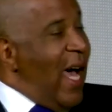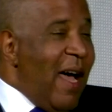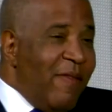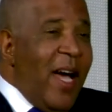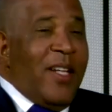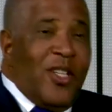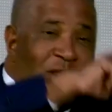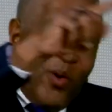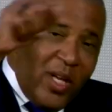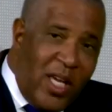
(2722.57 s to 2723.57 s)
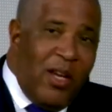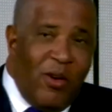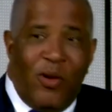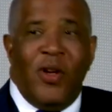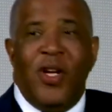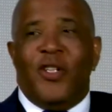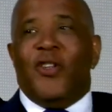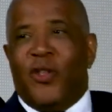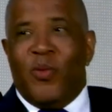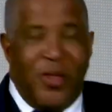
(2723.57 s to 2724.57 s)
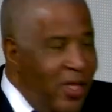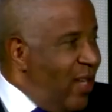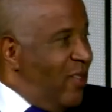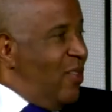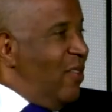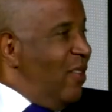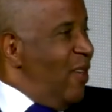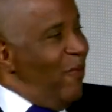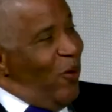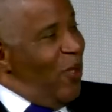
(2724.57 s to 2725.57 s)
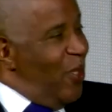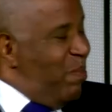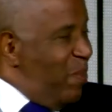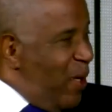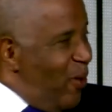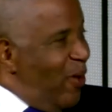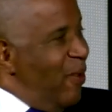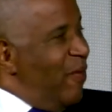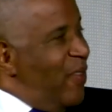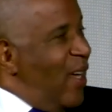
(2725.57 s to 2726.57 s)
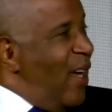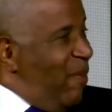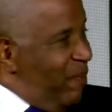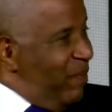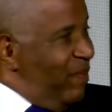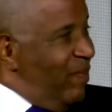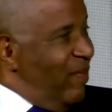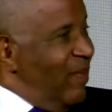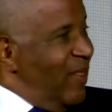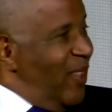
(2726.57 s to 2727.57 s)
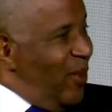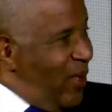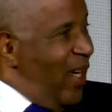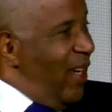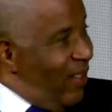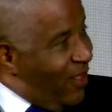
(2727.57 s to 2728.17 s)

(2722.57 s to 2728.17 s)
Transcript: I've got to go here to do this mm-hmm. for this period of time, okay?